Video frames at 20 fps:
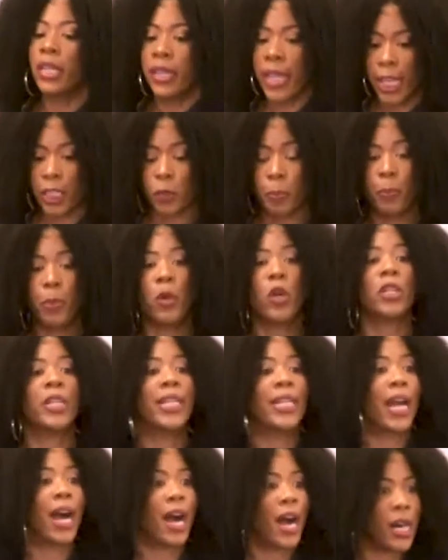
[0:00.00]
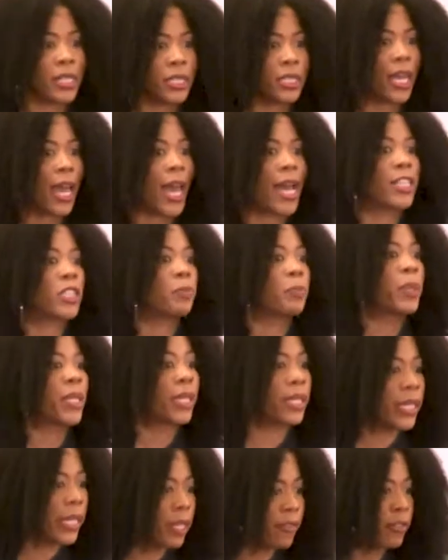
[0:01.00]
that's pulling us as
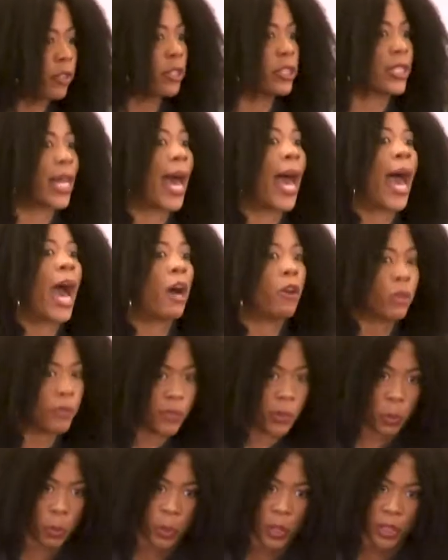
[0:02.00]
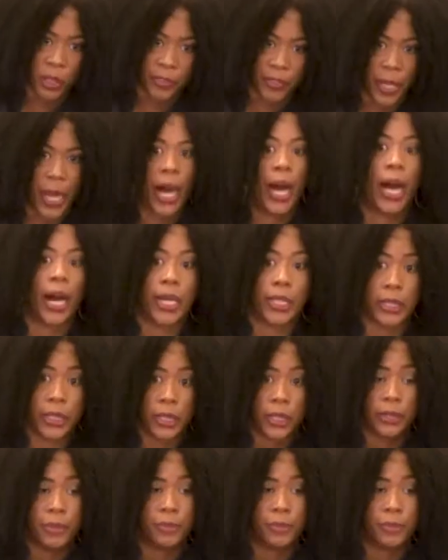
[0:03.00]
believers out of the will of God.